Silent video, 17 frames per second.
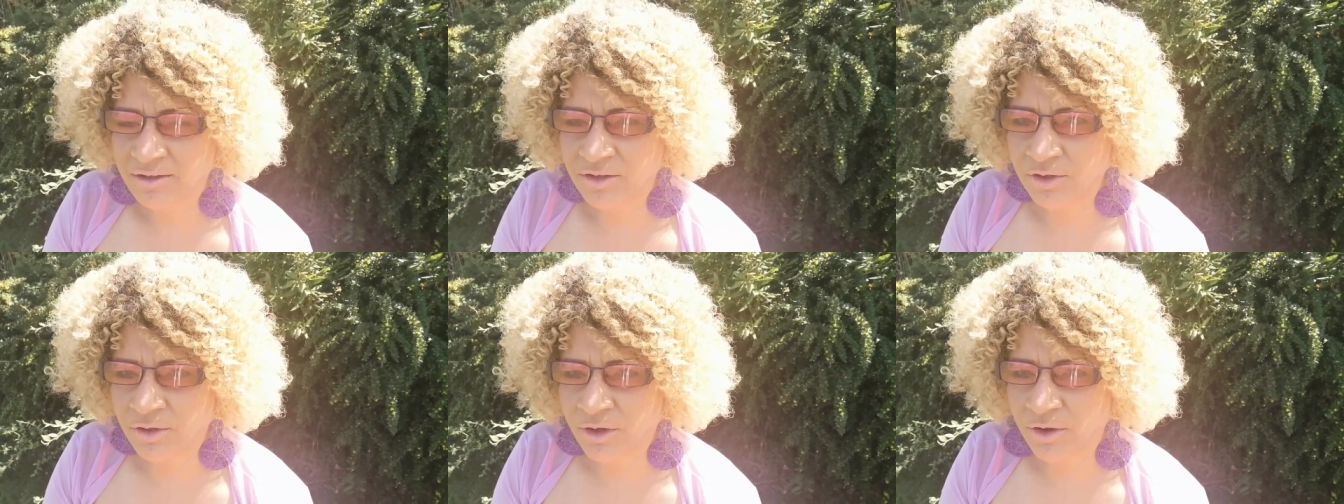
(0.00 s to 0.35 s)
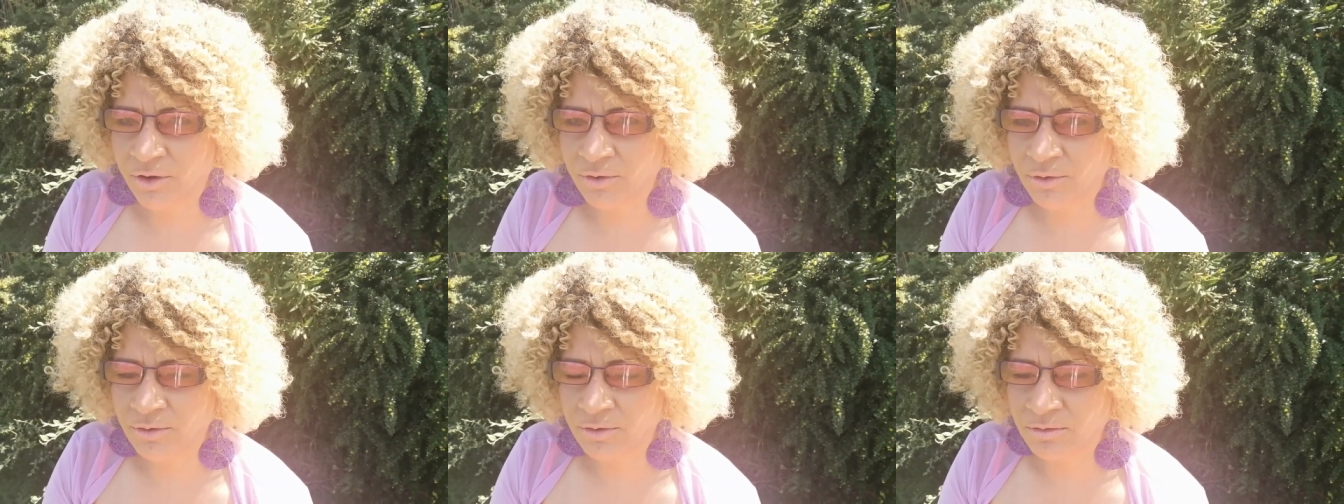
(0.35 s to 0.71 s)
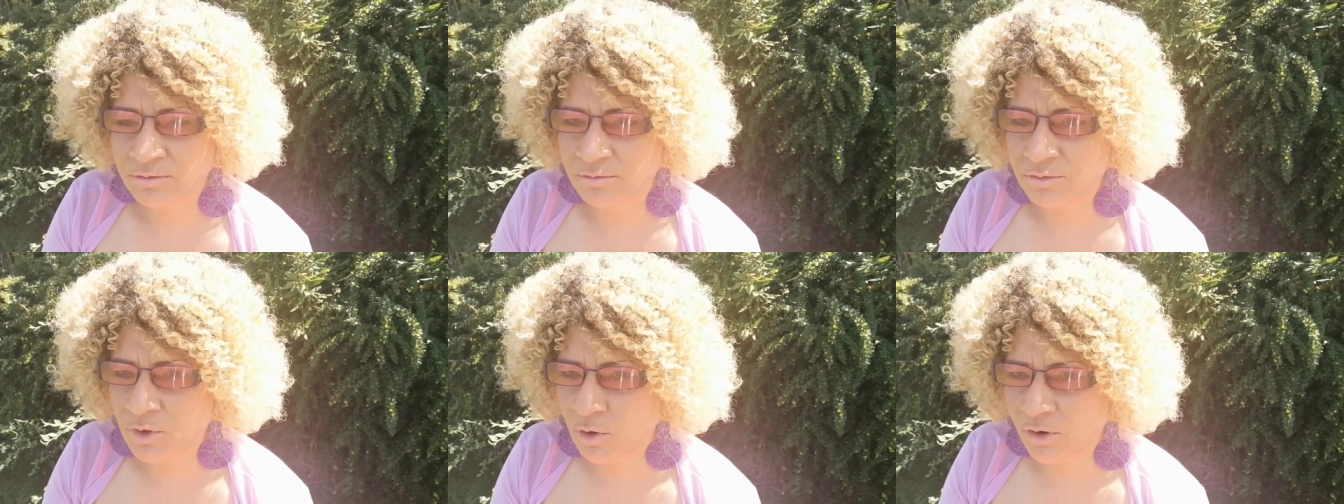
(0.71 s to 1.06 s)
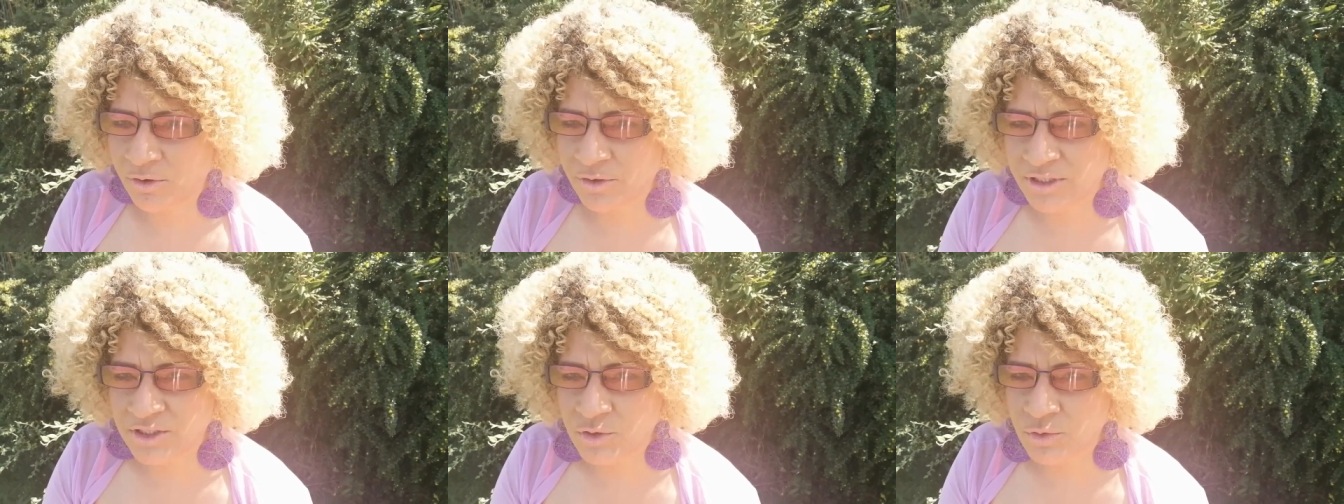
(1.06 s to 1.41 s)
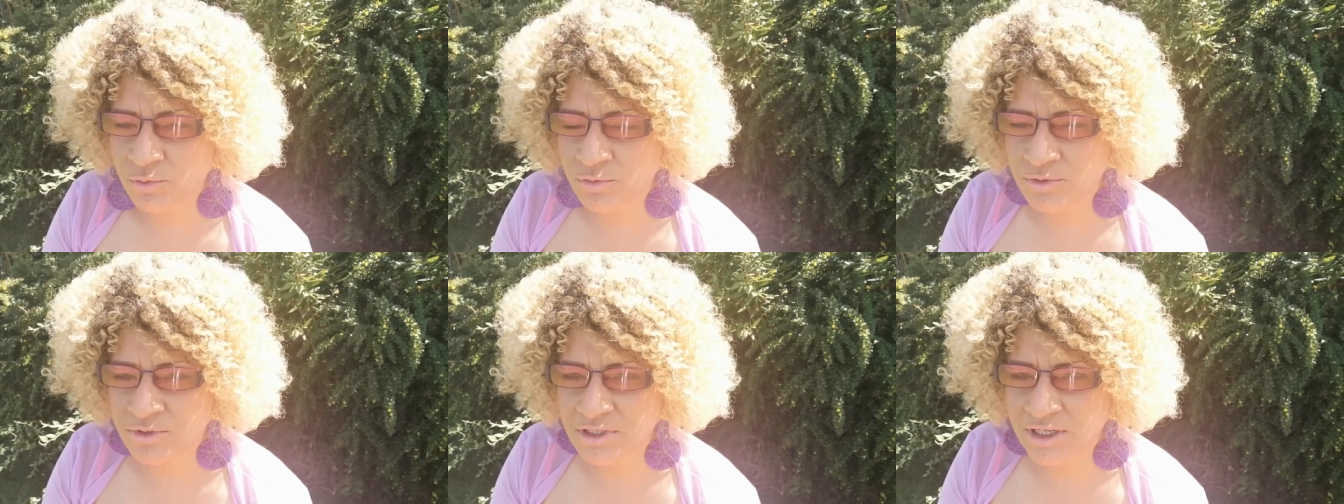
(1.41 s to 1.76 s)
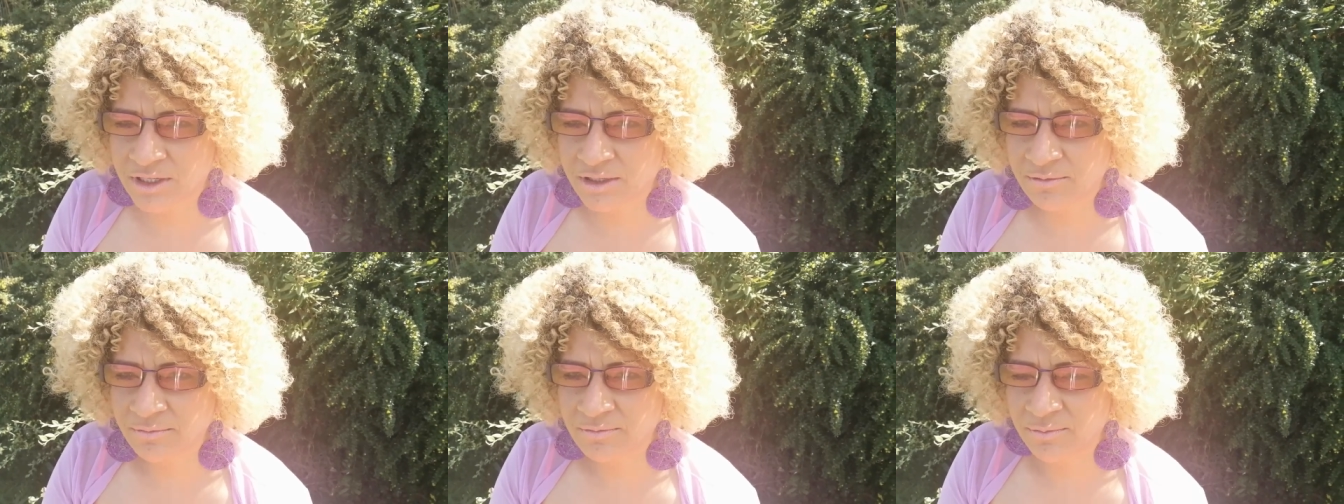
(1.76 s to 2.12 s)
you know, not only
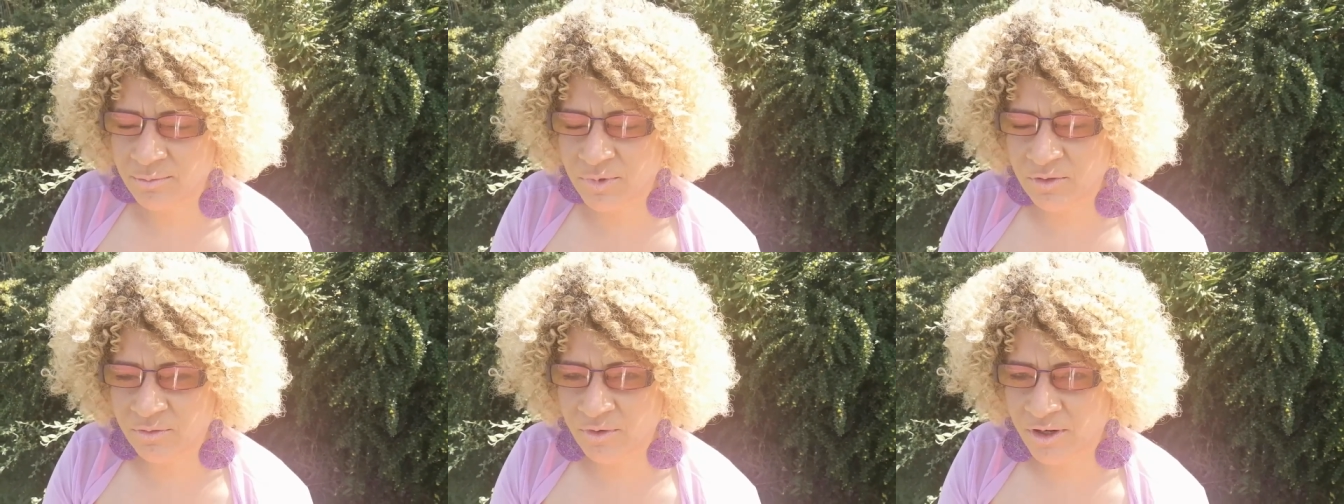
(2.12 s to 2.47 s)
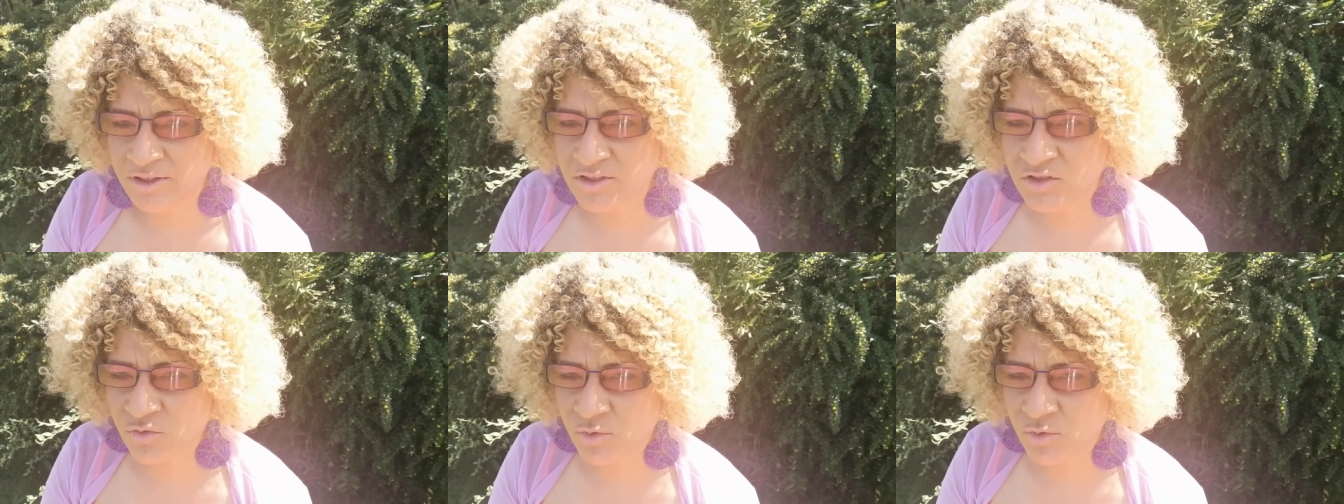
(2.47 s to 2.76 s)
daunting but very